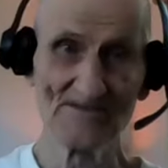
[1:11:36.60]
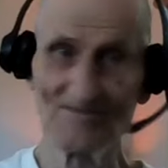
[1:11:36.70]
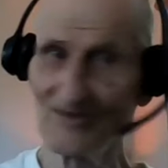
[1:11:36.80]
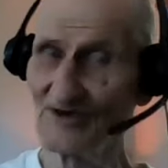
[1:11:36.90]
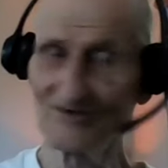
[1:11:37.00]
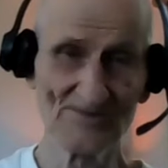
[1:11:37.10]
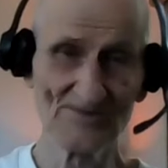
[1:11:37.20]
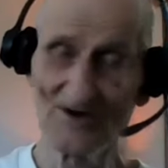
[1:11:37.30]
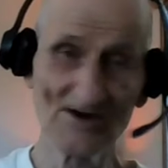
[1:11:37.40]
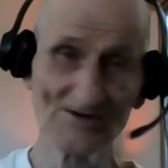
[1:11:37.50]
Because if a
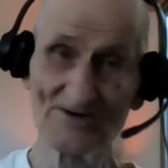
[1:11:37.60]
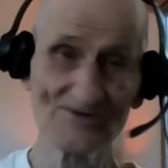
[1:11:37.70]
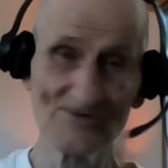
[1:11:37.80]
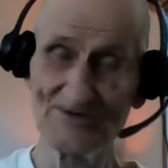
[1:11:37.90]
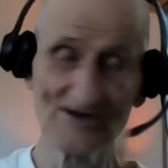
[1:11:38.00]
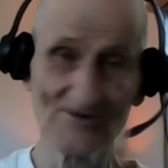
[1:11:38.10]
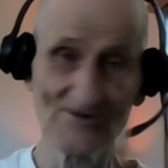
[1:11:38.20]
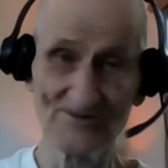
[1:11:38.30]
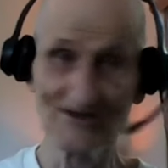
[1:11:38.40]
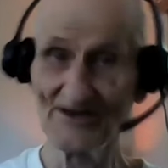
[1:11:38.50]
dog doesn't think
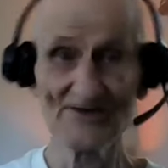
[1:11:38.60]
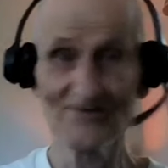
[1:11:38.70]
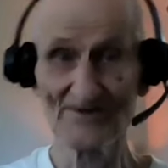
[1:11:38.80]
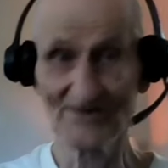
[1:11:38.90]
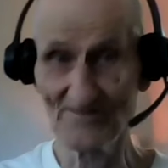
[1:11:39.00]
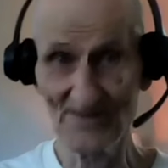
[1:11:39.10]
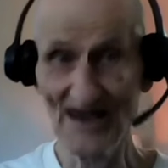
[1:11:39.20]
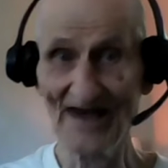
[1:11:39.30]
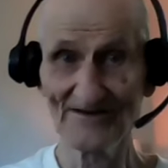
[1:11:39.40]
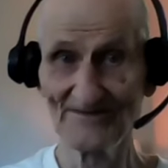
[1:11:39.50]
you're the leader of the
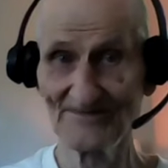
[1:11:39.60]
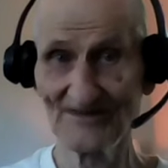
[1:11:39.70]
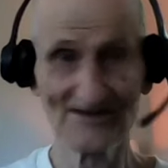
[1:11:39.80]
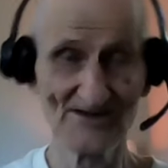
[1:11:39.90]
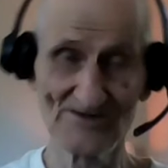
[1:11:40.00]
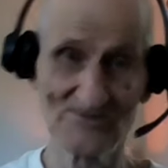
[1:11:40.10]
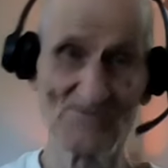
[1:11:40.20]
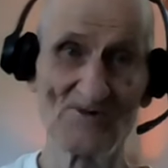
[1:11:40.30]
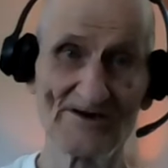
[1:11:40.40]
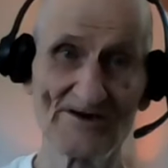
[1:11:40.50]
pack, it doesn't
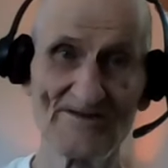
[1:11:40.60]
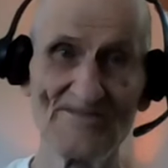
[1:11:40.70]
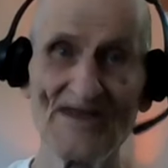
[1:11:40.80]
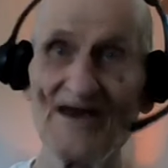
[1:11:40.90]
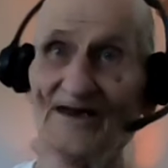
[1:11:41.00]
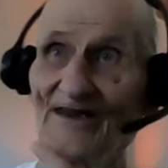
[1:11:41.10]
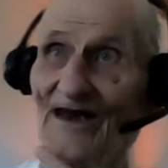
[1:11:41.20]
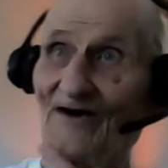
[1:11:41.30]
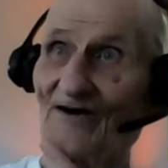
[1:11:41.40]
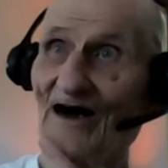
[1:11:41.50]
work.
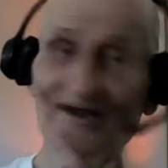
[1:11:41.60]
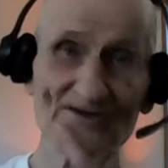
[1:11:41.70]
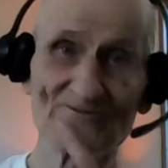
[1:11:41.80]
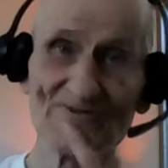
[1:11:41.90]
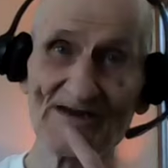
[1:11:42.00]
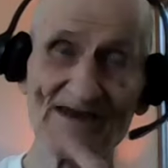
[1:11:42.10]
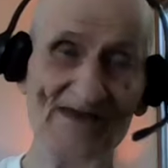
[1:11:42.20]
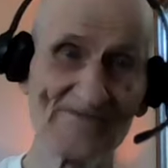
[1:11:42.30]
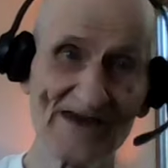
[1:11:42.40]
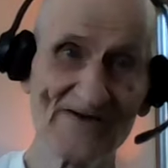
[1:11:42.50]
Now, I had a friend
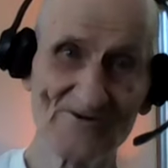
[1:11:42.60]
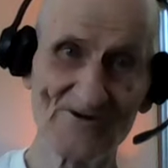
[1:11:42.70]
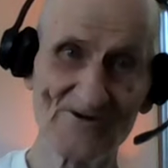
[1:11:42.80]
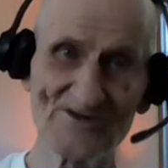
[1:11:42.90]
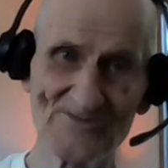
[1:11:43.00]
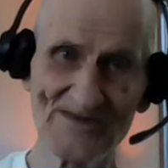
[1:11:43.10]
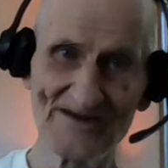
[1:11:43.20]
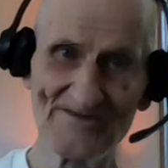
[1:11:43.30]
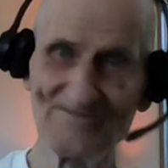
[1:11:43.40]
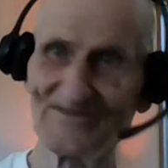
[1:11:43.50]
named Carol
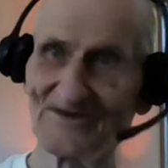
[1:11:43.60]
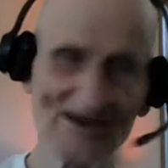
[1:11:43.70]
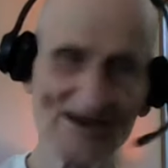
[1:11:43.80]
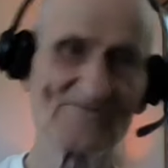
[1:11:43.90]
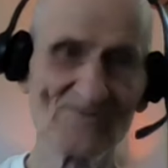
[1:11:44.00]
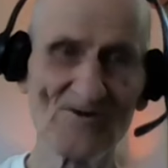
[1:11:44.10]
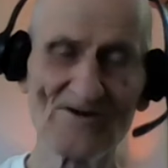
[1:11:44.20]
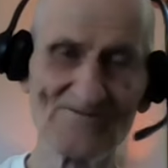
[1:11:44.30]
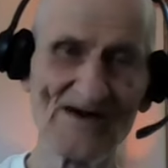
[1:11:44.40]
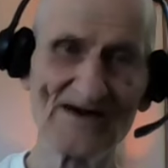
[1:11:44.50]
Crosby. She had 4 or
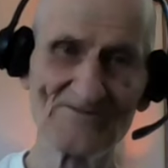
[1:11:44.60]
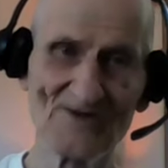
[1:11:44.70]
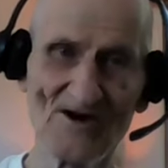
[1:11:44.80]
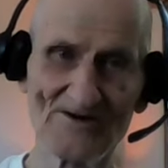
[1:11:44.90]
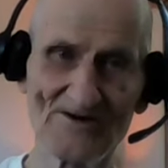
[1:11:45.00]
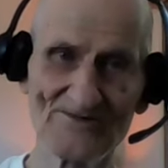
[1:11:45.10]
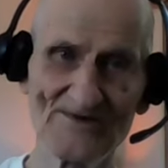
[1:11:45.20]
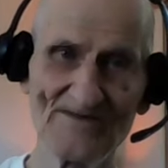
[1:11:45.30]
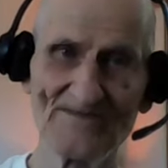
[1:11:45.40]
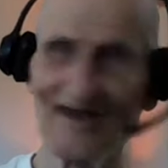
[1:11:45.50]
5 dogs.
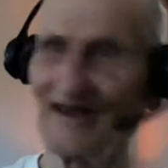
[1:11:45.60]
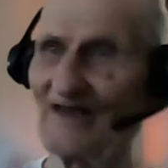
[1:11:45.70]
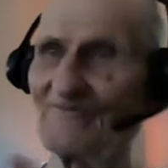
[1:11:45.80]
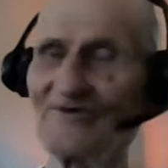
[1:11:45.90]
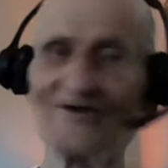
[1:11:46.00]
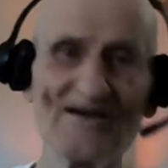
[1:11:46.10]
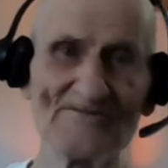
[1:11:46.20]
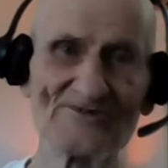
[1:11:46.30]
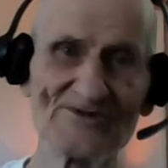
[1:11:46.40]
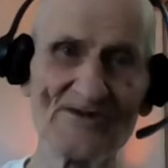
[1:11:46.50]
And every
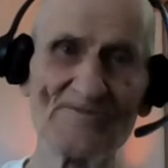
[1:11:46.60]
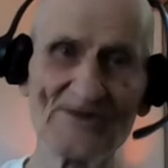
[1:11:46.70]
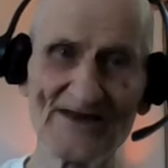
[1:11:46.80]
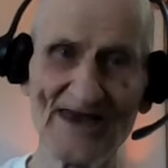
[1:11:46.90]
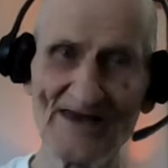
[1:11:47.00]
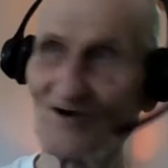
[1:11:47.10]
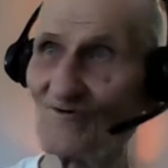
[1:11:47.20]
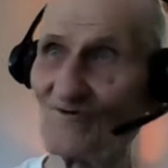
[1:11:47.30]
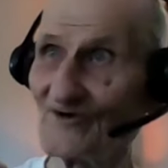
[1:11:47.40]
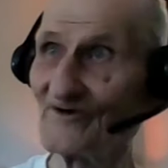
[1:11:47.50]
time someone came
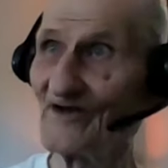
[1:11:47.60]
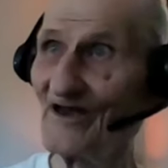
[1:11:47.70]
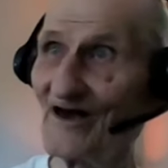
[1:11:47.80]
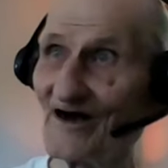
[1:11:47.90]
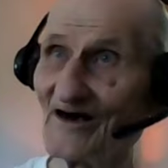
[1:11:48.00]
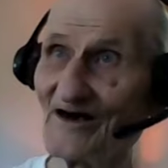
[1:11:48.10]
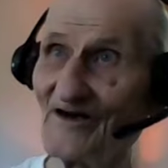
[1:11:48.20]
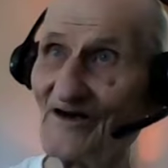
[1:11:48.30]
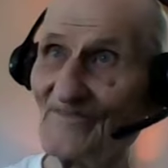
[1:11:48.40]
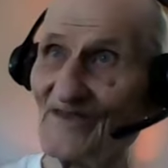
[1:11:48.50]
over,
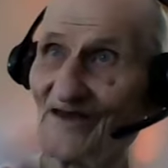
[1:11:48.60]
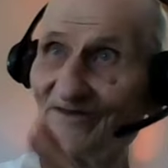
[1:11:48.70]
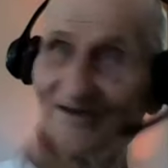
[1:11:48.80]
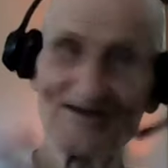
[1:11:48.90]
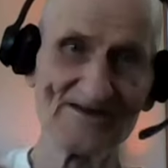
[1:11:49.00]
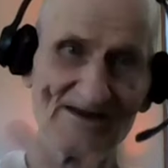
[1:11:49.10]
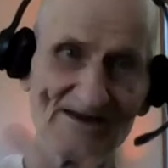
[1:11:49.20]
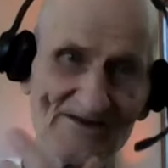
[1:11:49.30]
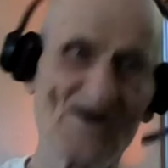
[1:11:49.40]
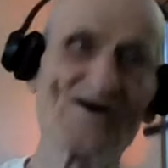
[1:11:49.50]

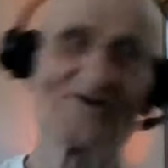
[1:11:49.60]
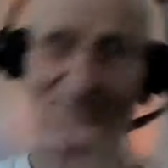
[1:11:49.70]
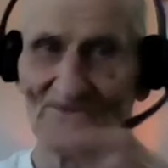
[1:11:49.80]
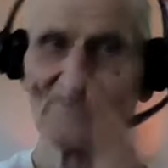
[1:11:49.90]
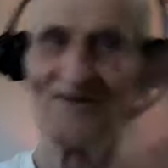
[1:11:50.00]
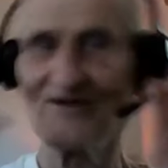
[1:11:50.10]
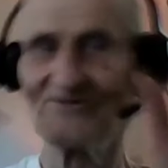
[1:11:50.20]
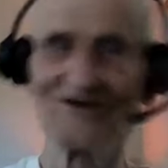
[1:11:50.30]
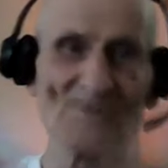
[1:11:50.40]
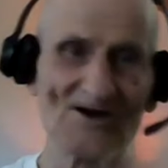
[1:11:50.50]
the dogs would
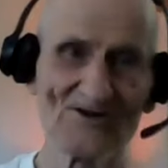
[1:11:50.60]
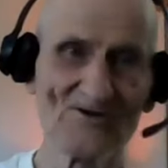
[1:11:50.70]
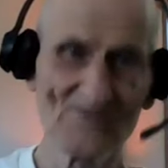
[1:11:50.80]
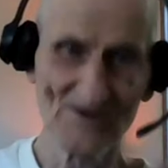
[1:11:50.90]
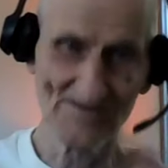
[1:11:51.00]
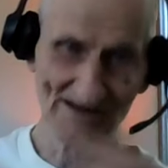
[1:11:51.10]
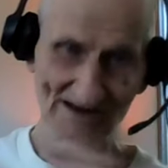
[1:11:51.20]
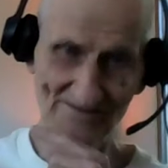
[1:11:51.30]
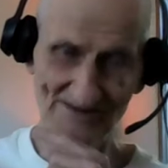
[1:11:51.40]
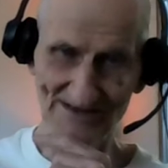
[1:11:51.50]
jump all over him and
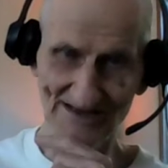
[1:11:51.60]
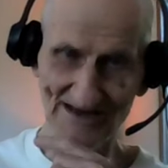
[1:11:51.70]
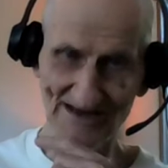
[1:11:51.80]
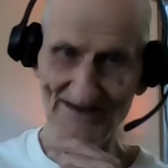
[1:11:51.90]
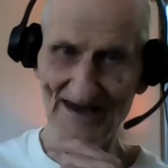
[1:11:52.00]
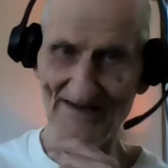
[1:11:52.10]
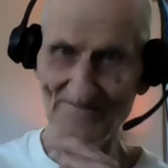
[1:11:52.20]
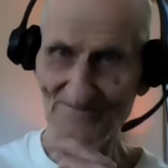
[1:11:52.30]
everything like that.